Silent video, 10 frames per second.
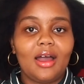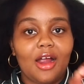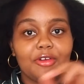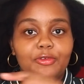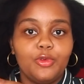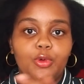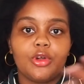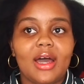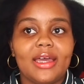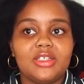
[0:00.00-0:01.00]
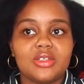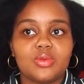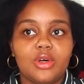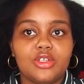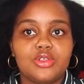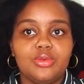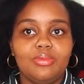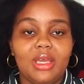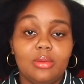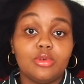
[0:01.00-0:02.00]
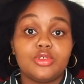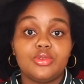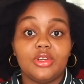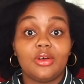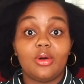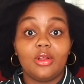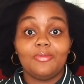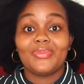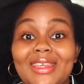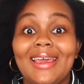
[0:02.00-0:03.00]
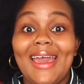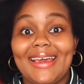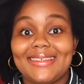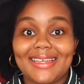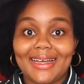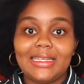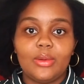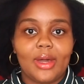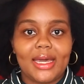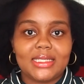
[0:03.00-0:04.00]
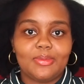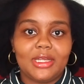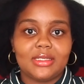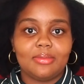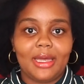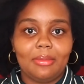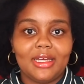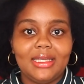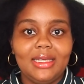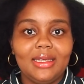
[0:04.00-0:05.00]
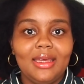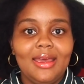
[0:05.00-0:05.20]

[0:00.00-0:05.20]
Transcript: Carrefour. I just want to be able to recall exactly where I spent my money,